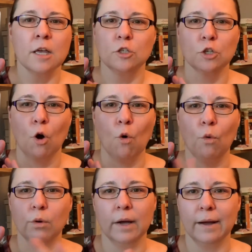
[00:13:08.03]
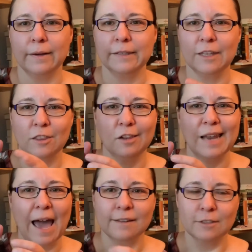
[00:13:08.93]
So the
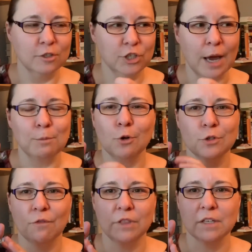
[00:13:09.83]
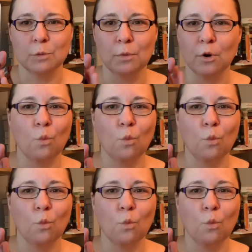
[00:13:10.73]
last chapters of this book